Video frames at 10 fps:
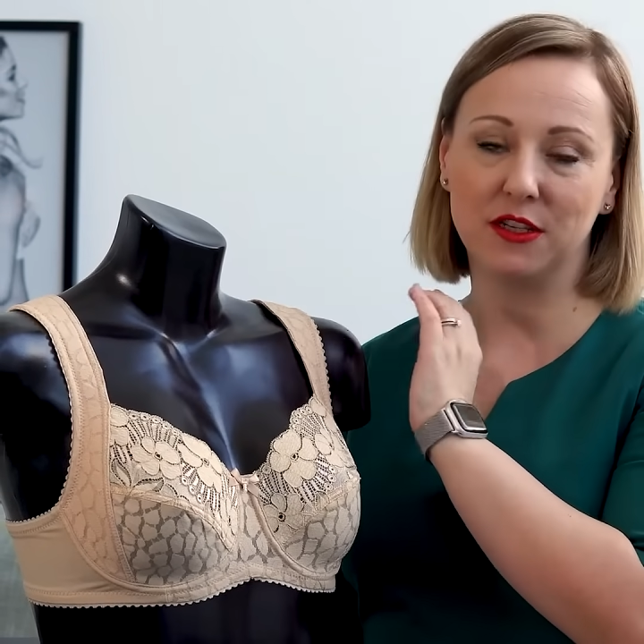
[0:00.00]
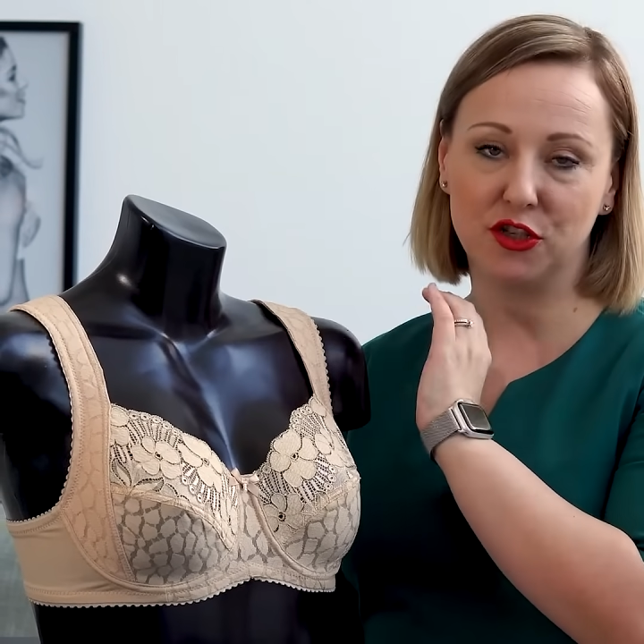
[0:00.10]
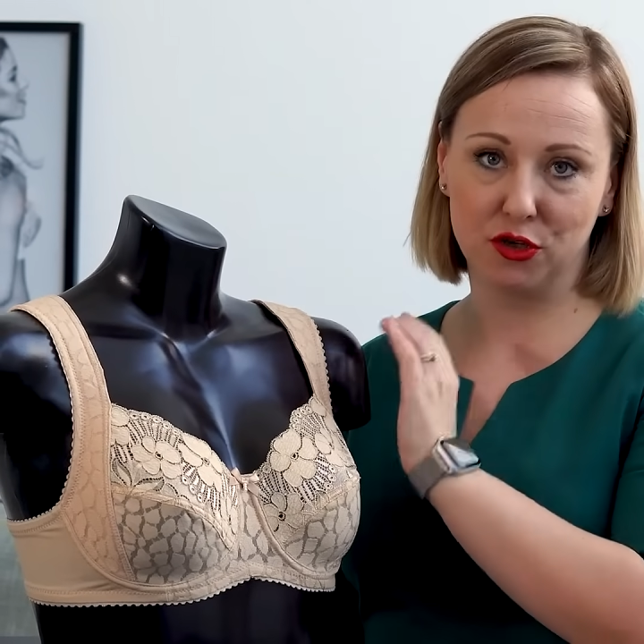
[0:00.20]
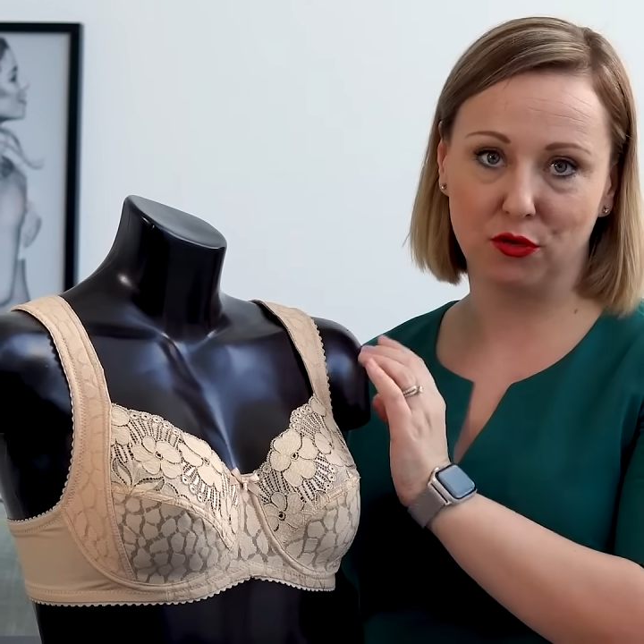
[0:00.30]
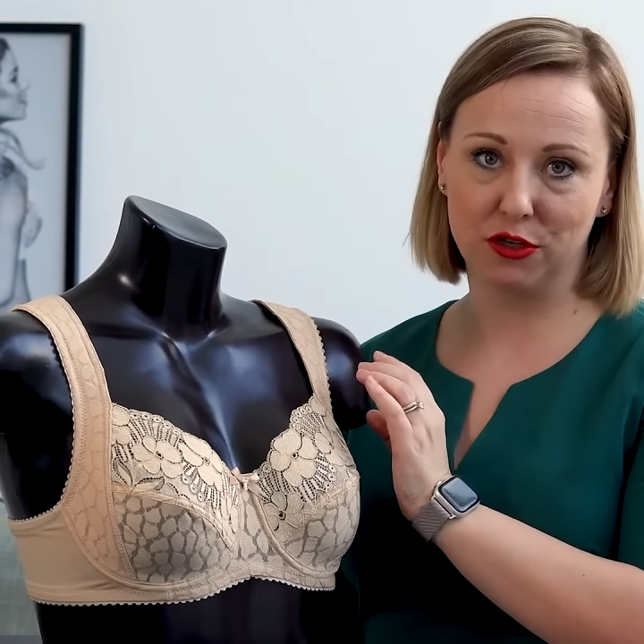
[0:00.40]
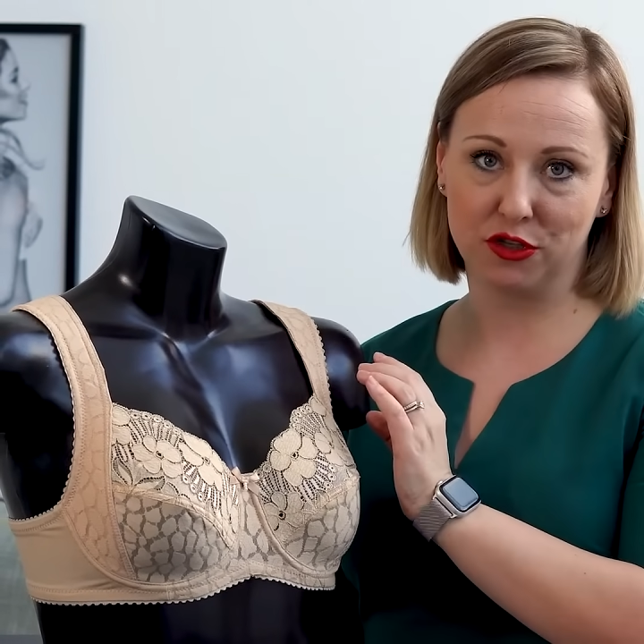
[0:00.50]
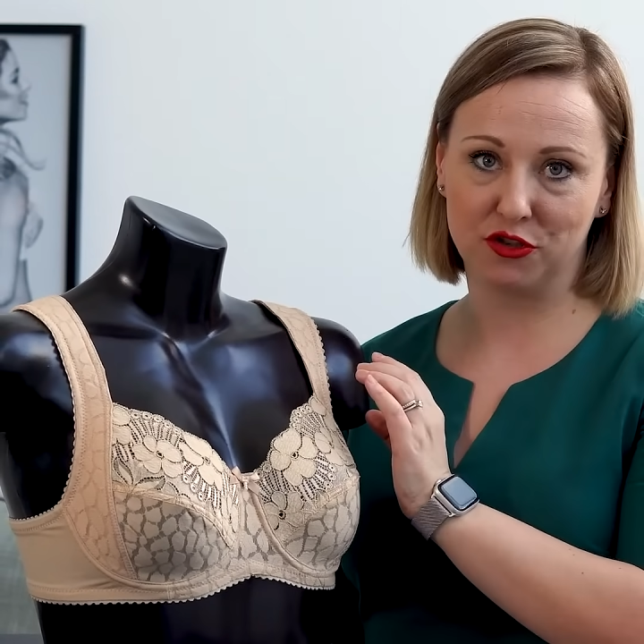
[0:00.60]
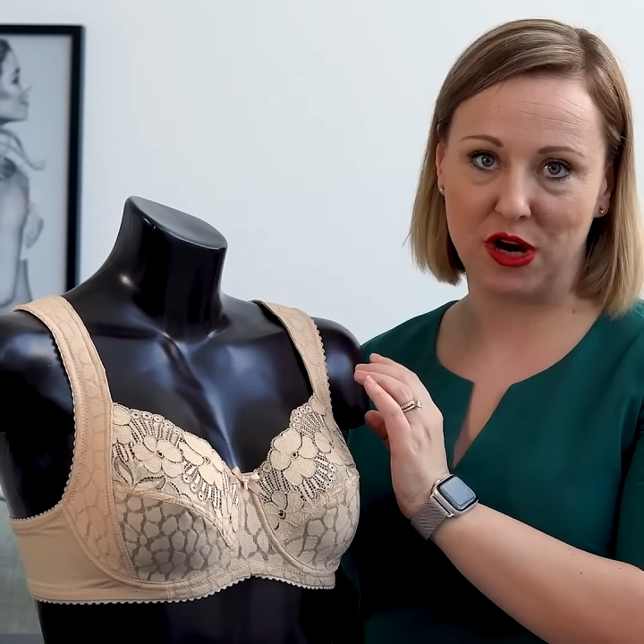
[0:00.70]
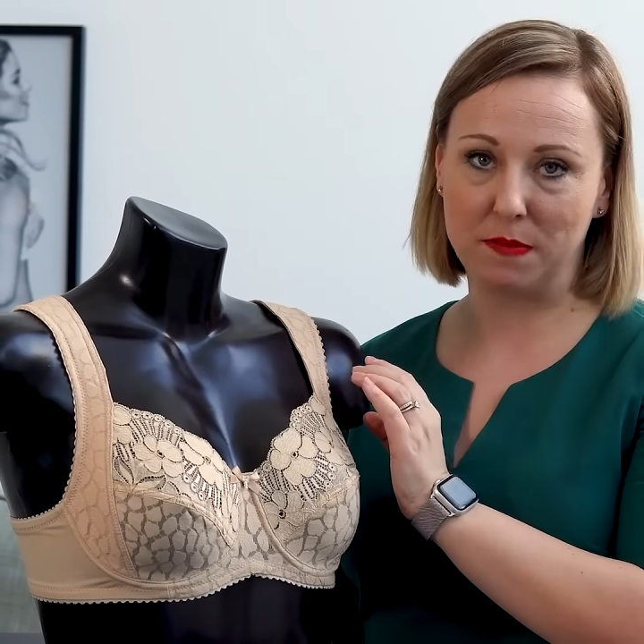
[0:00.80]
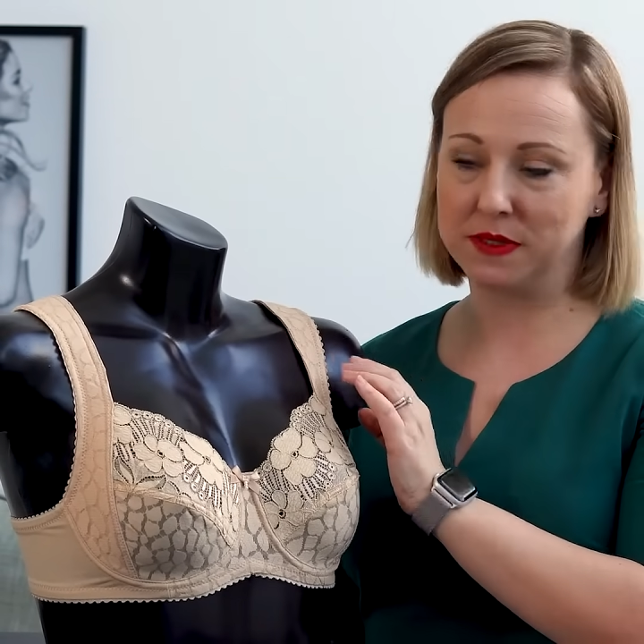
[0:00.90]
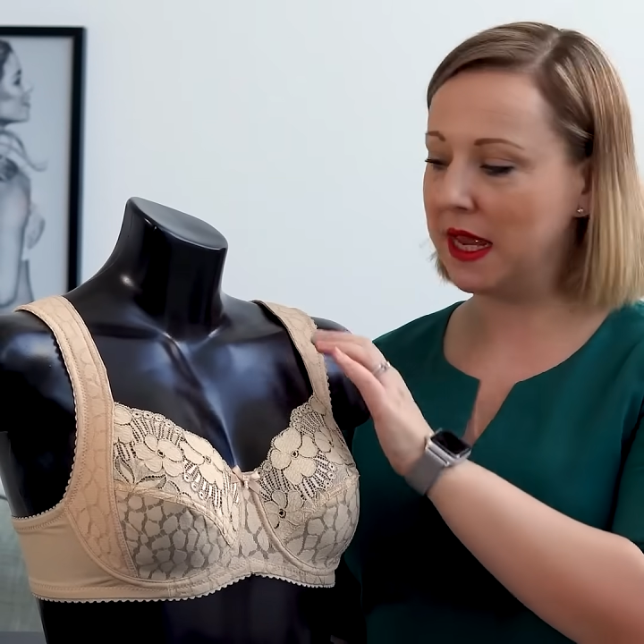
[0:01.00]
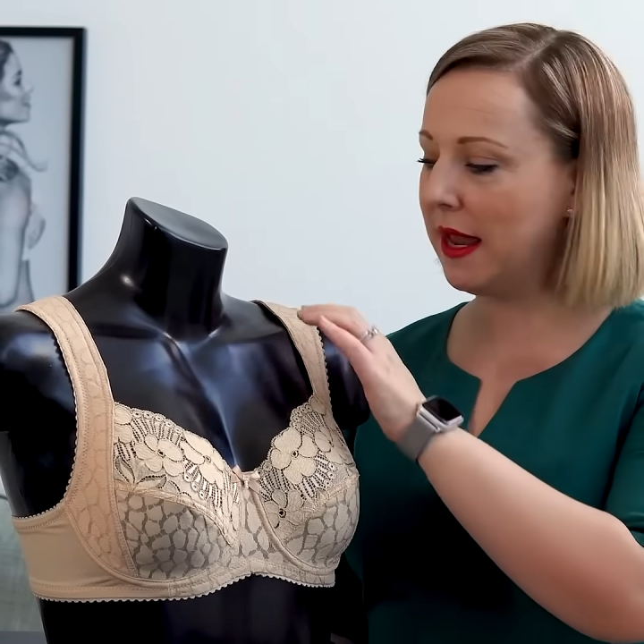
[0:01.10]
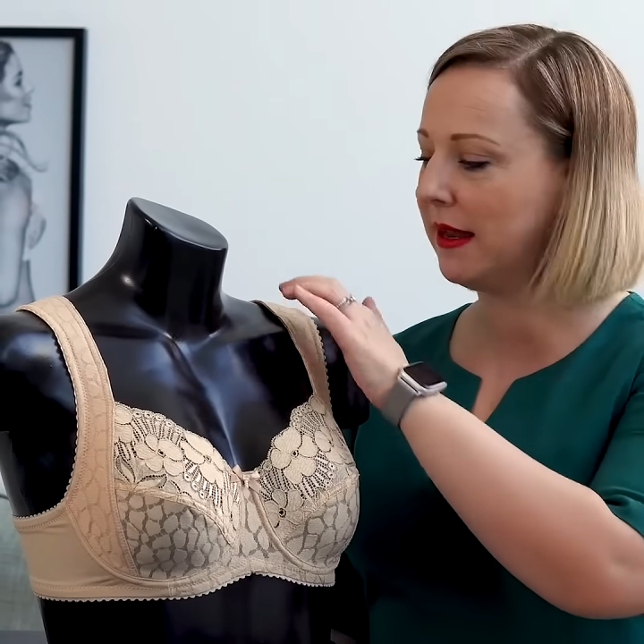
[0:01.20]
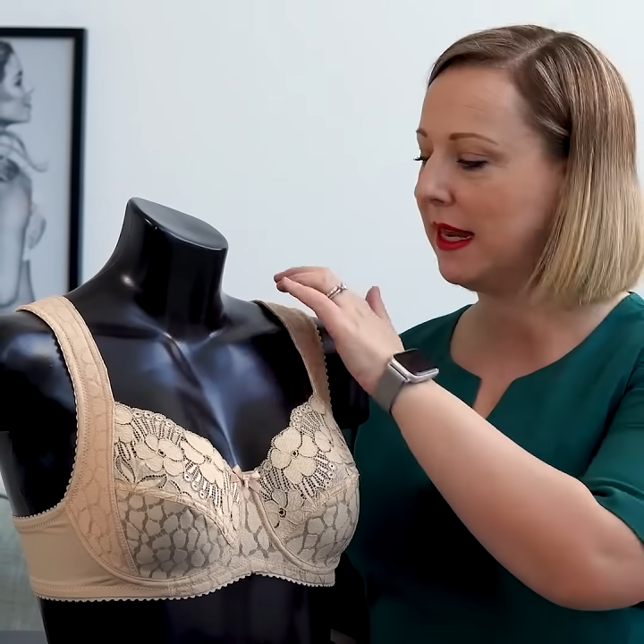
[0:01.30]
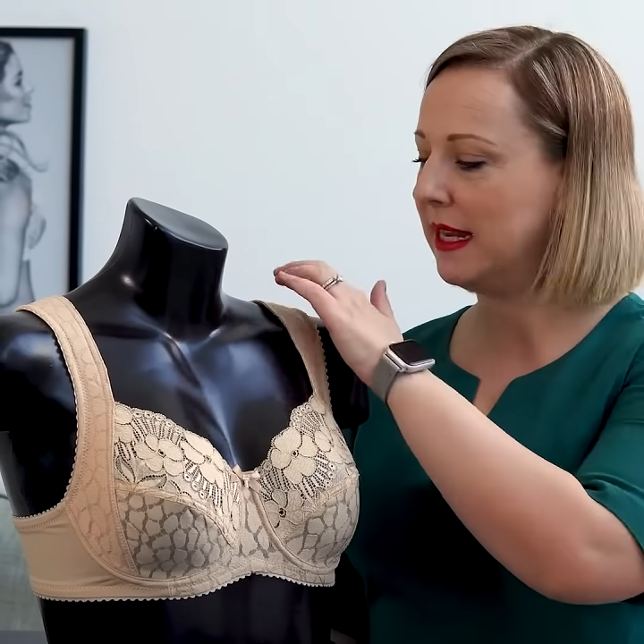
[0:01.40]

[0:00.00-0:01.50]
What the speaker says: shoulder straps and